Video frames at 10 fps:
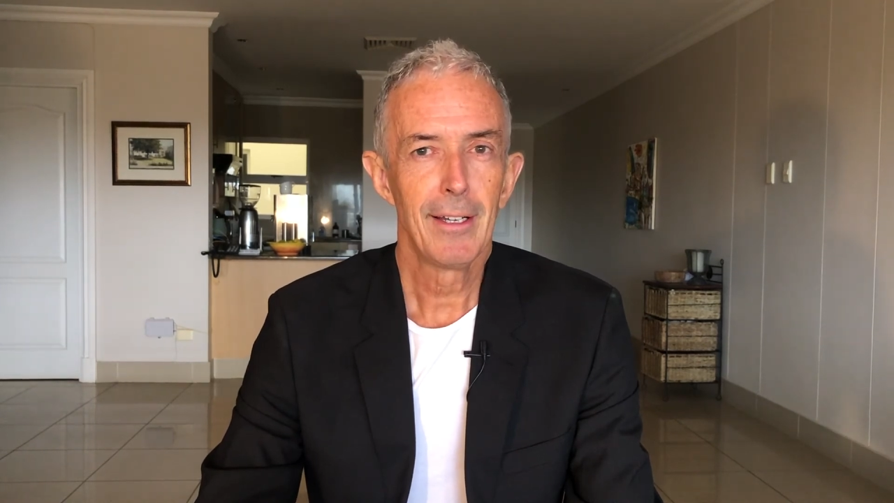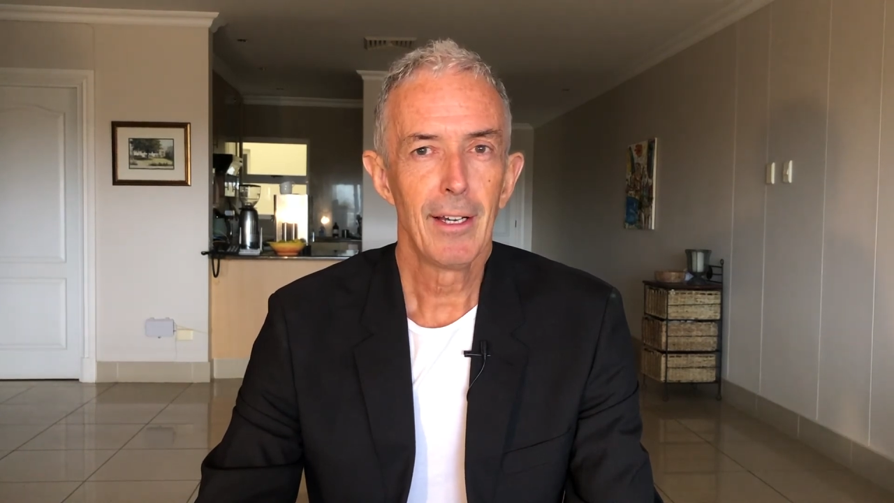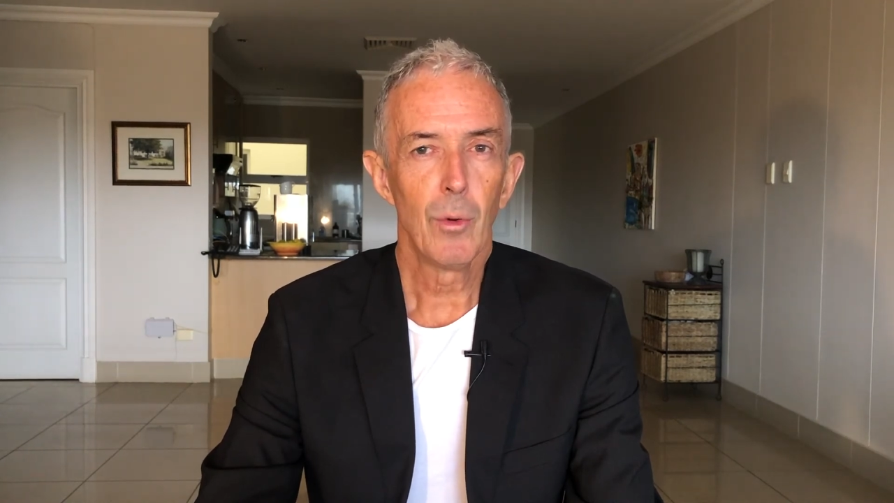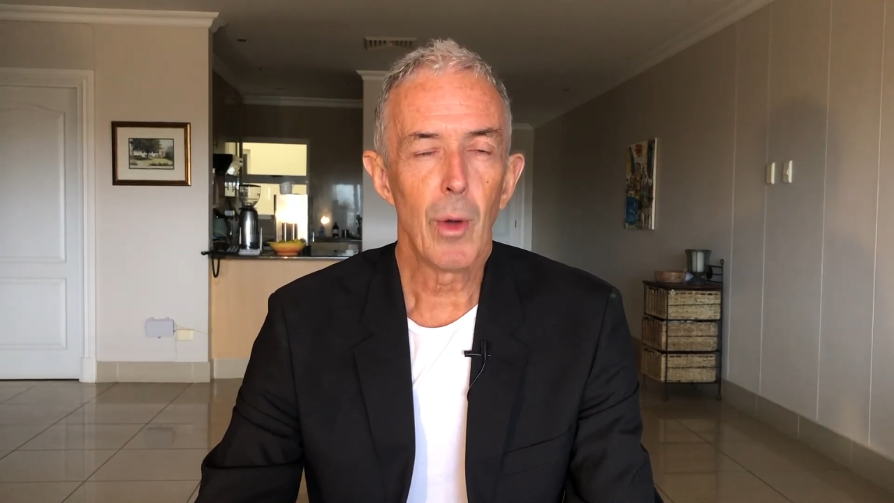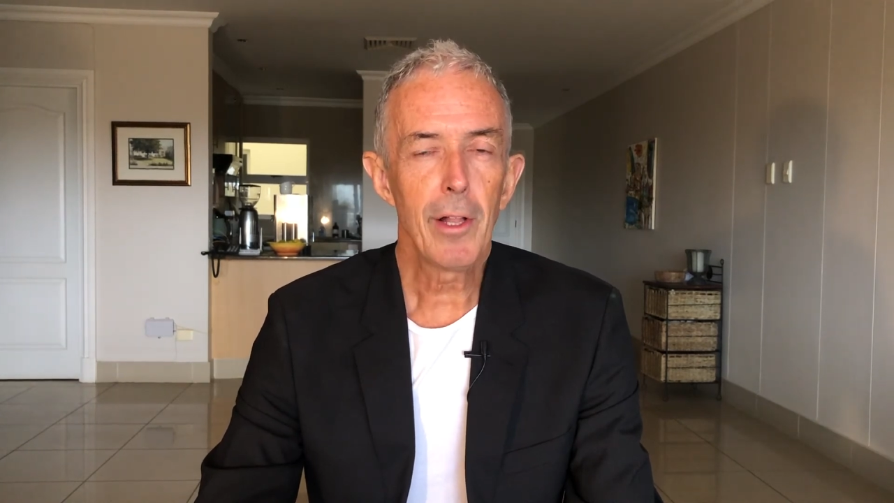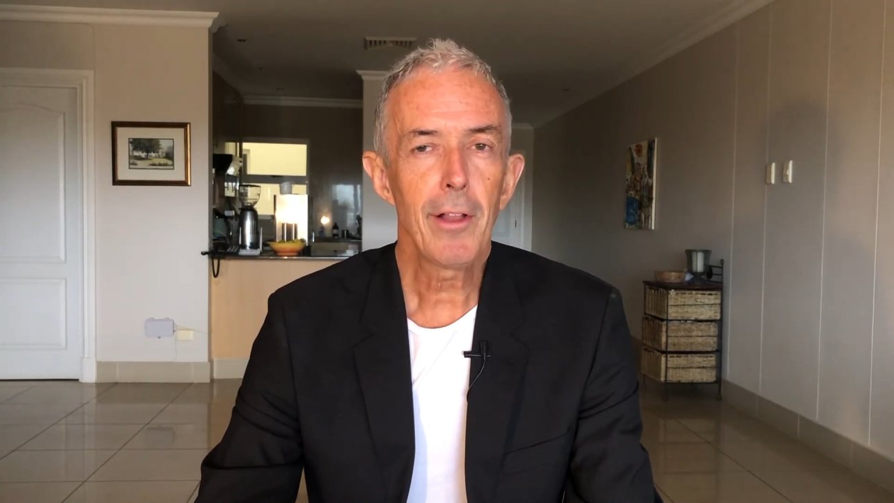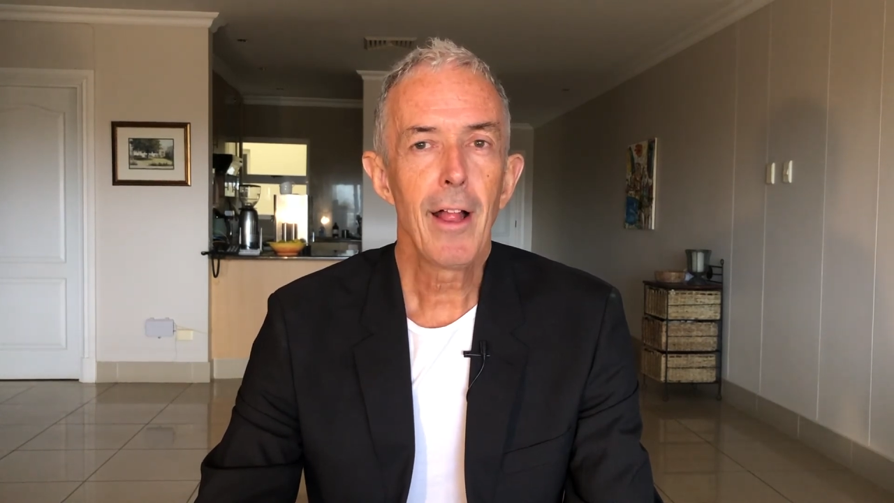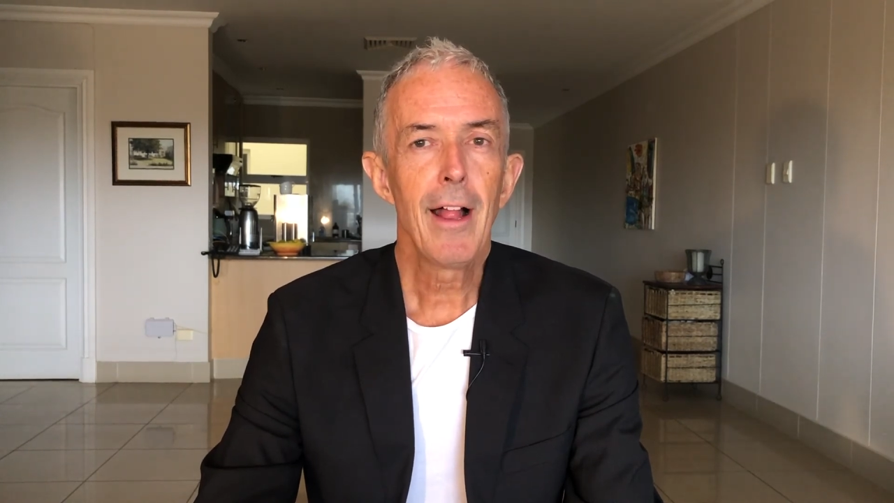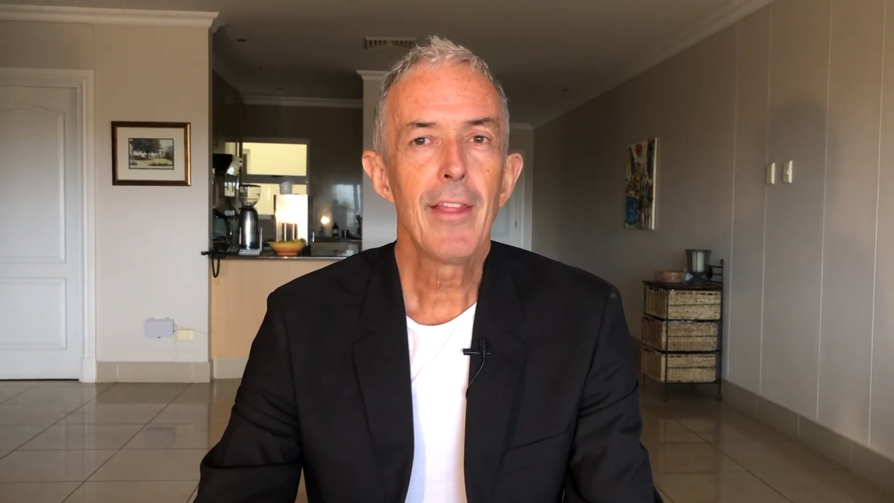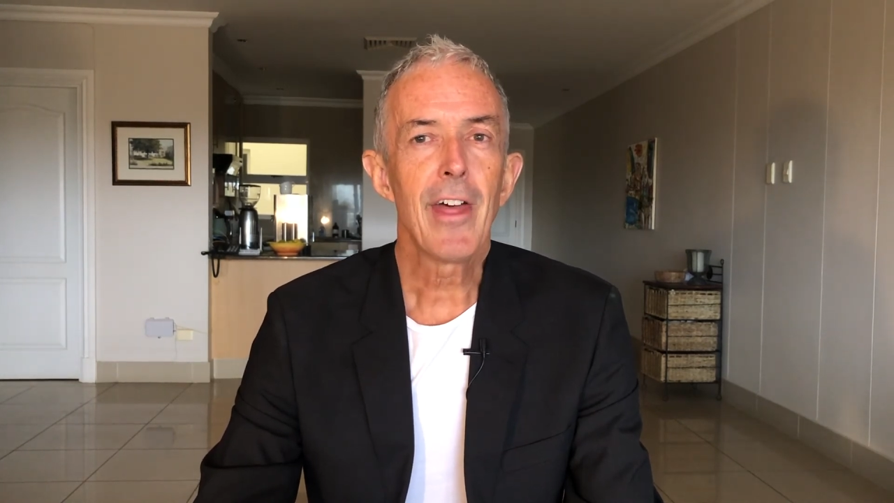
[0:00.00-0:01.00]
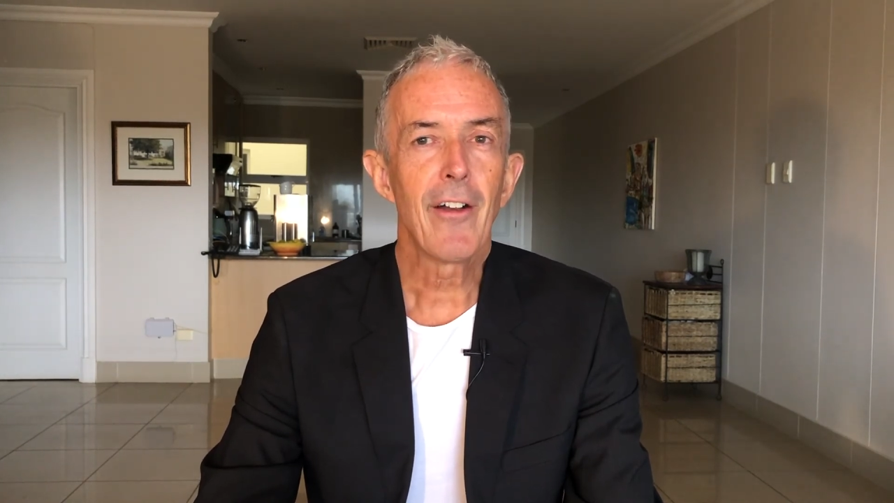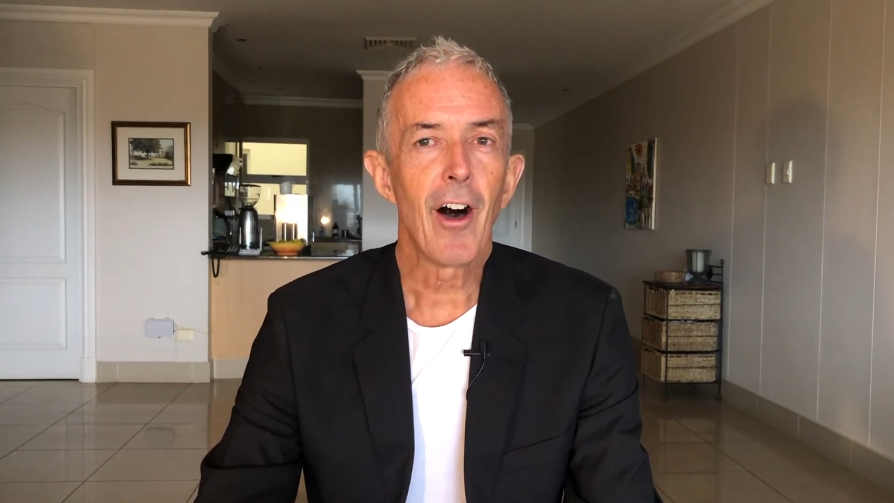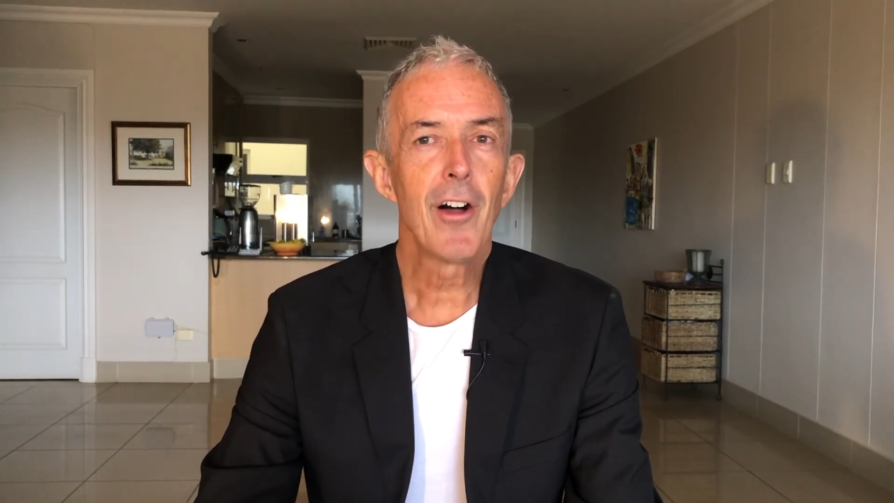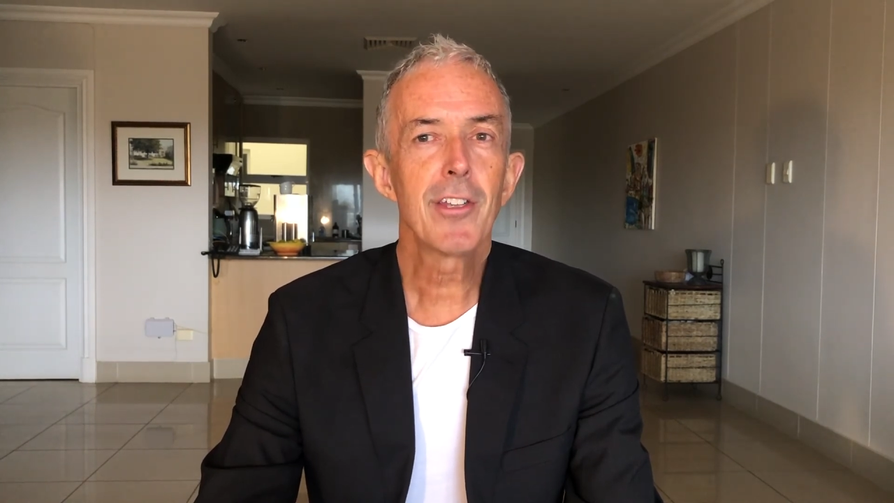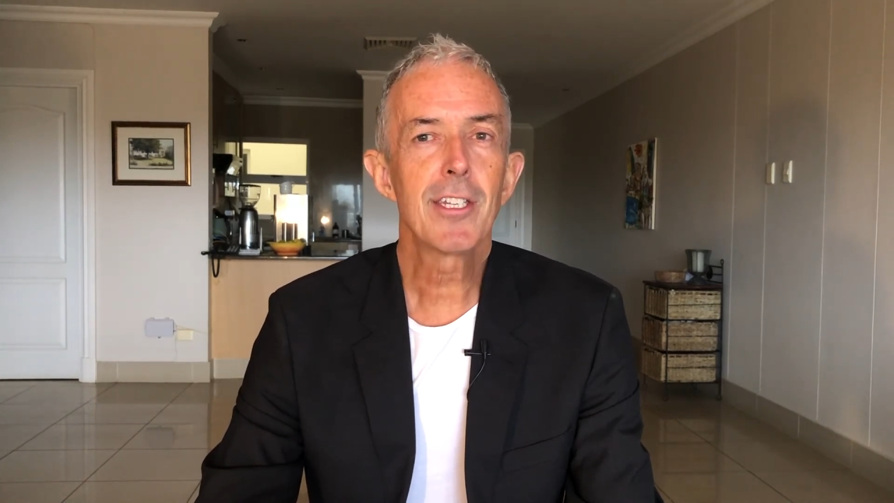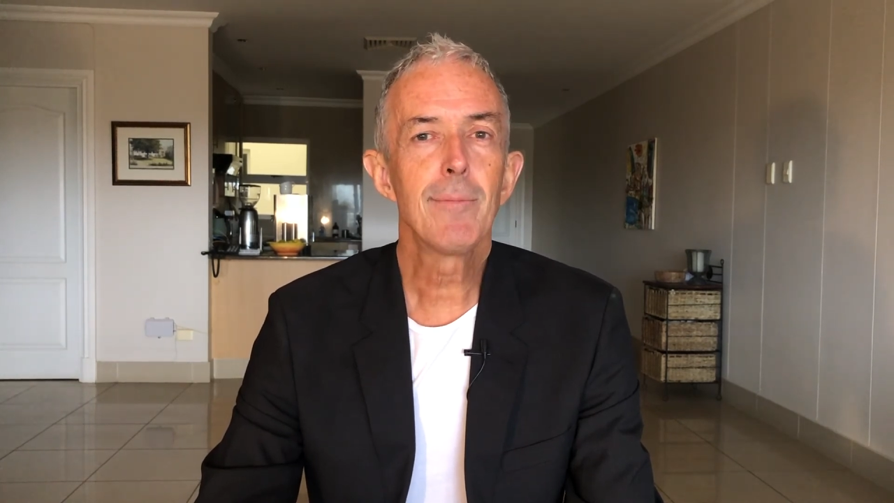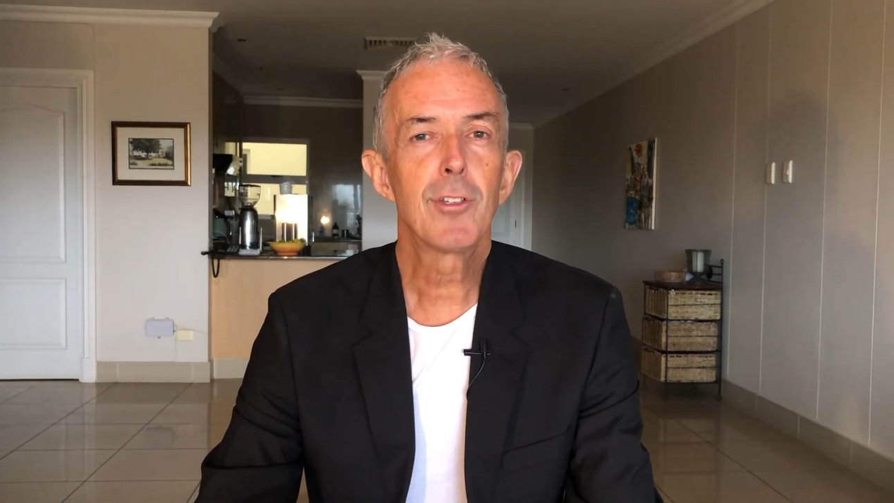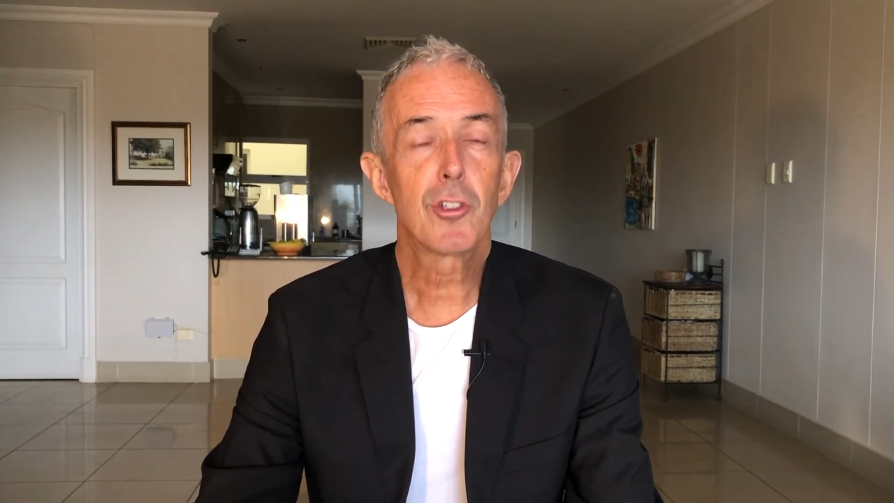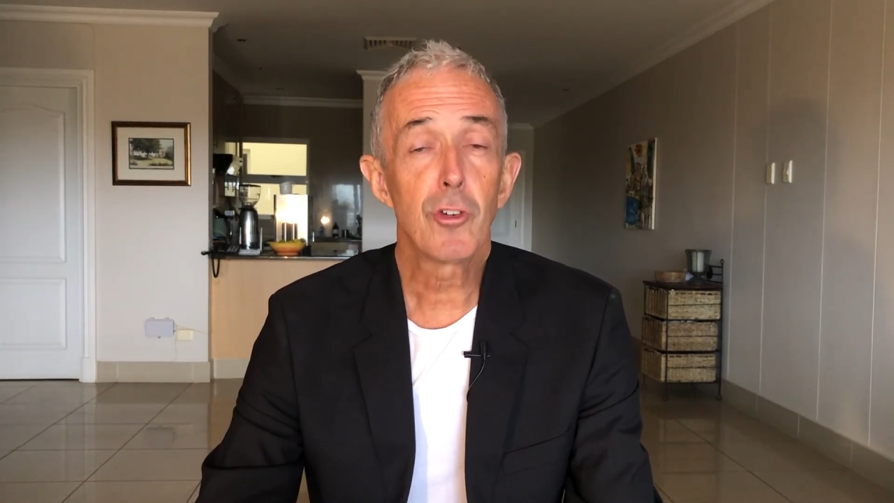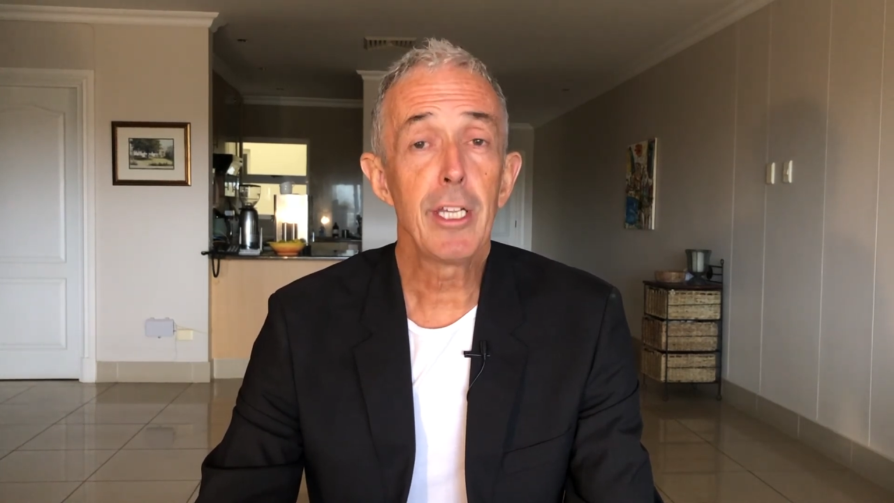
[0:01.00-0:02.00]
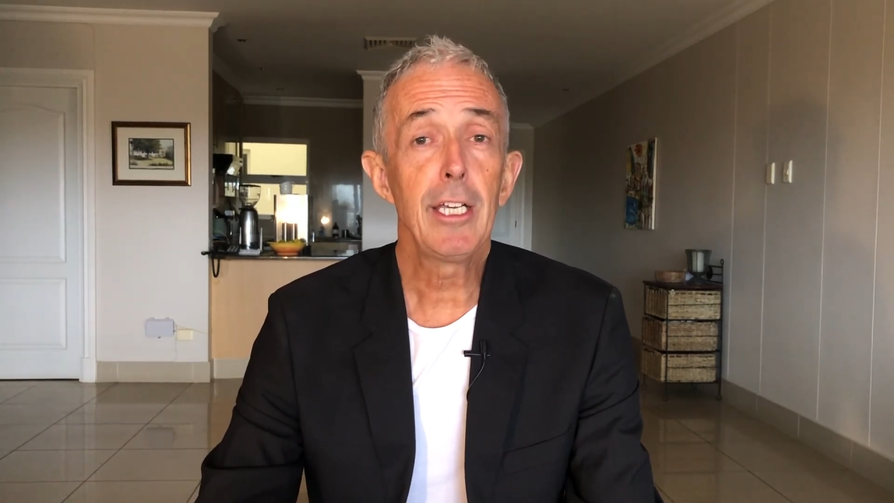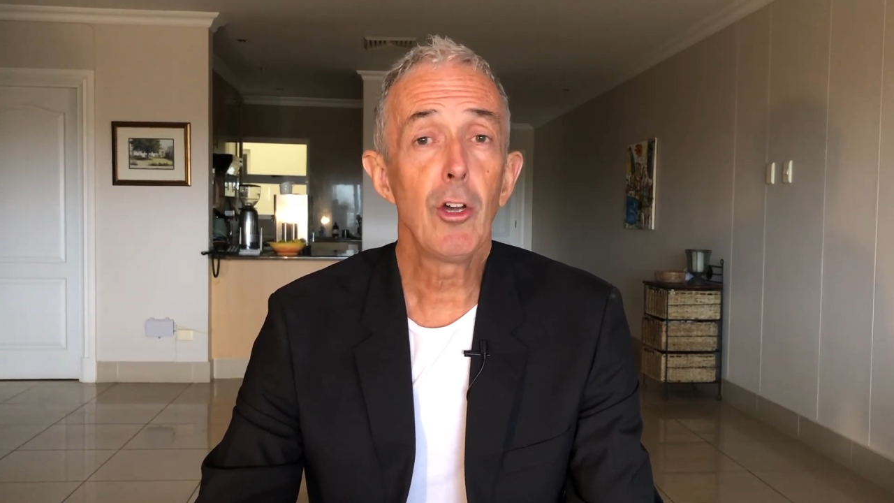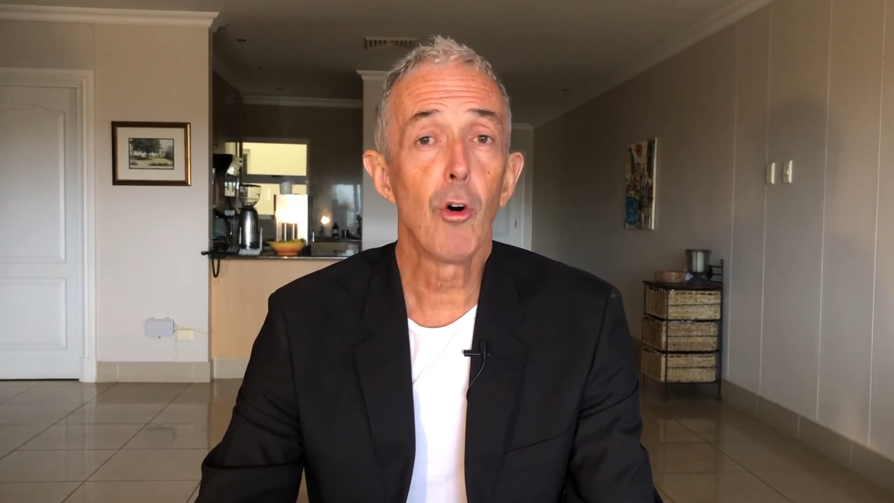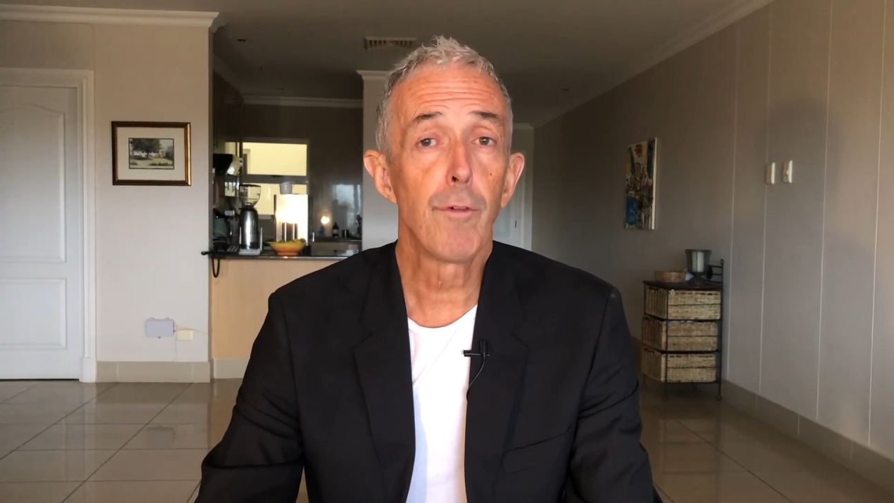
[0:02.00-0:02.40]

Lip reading: Well, there are some 3 or